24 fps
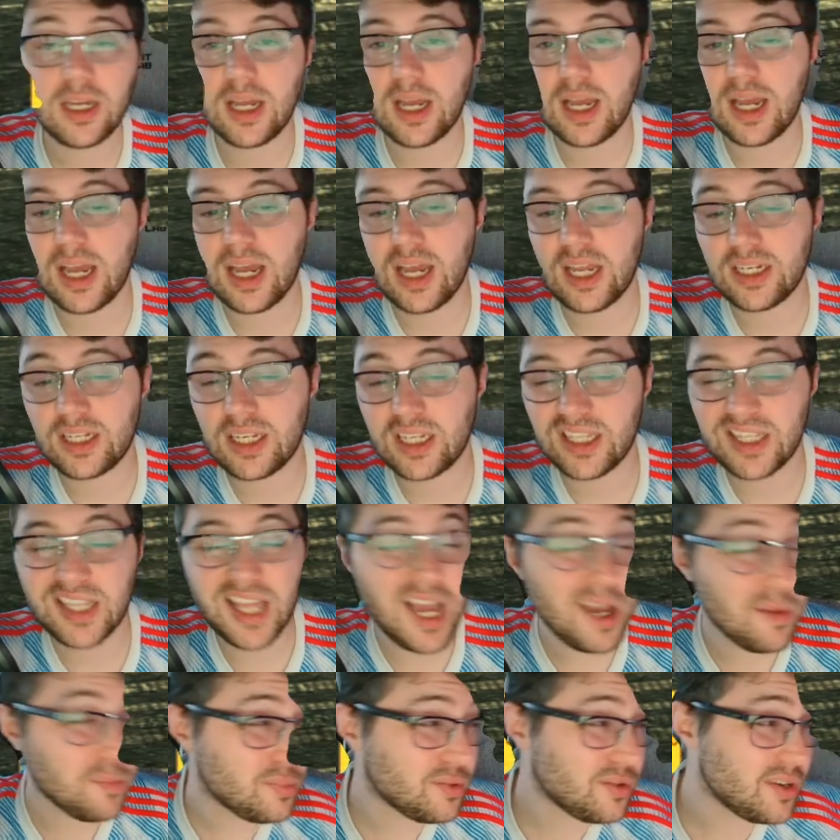And
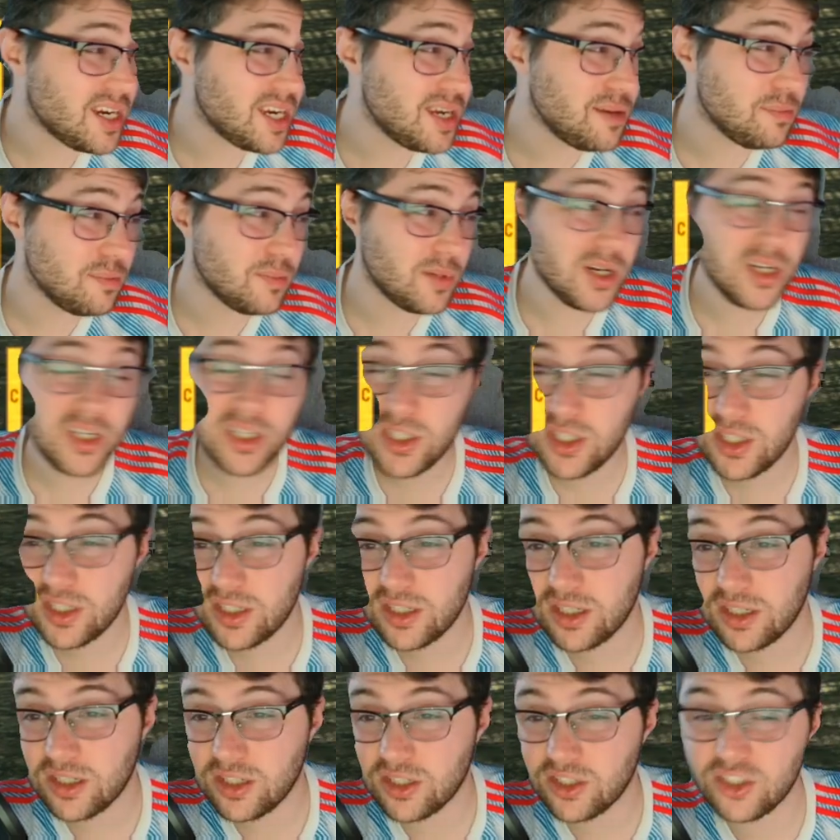that pretty
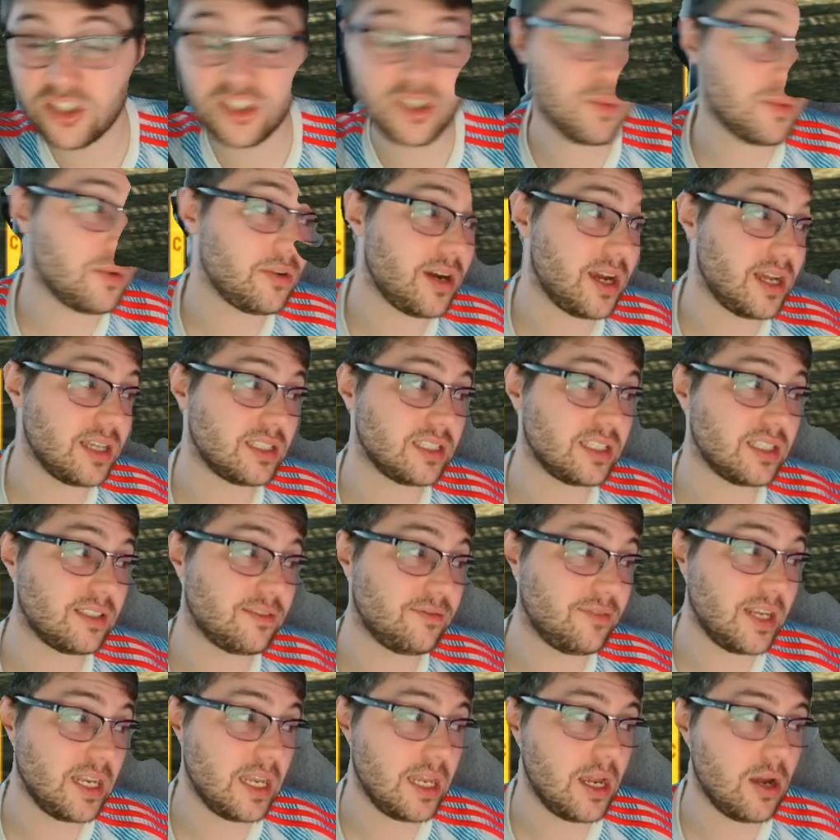much summarizes this
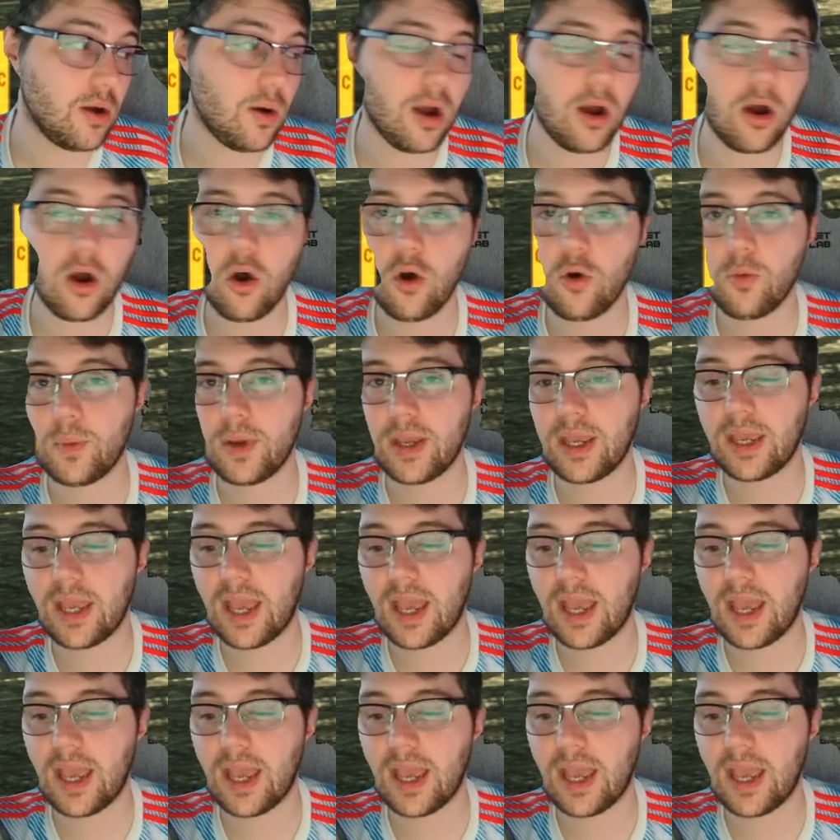video. I hope it